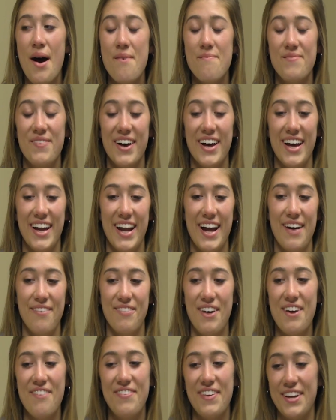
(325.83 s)
but
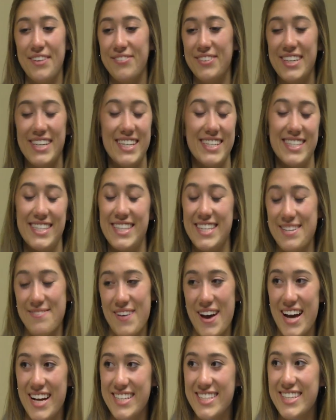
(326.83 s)
my family is the
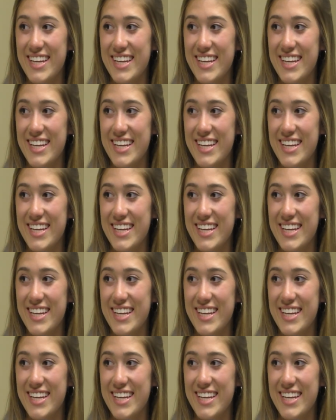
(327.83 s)
best.